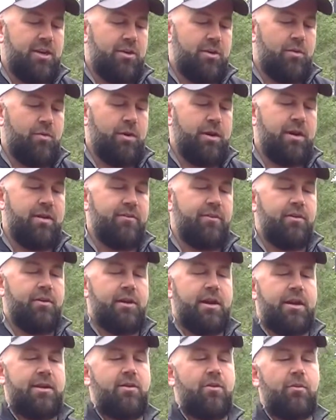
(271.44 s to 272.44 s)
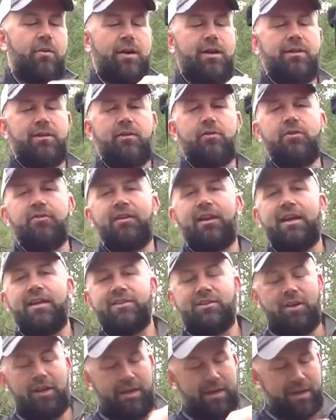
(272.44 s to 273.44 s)
or whatever, and I don't want the
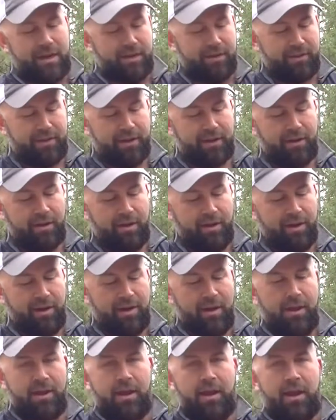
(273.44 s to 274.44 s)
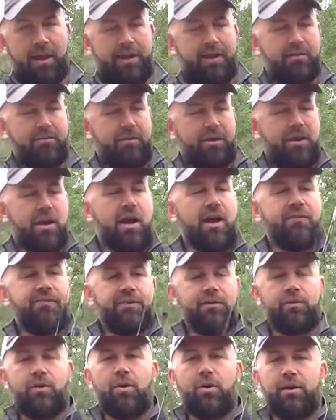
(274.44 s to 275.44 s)
Quivalizer hanging out there, I can be off
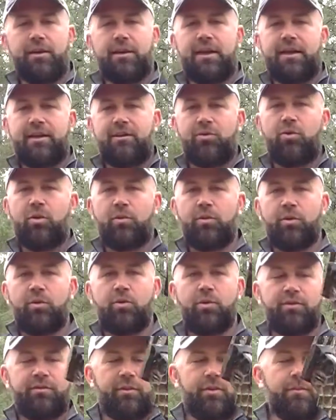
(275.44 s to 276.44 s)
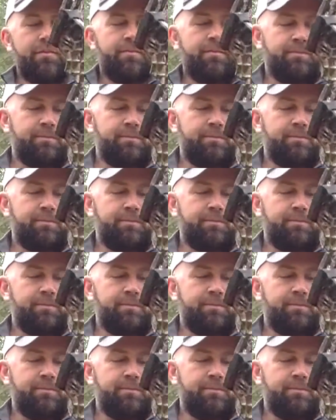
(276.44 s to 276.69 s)
and rolling like a normal quiver.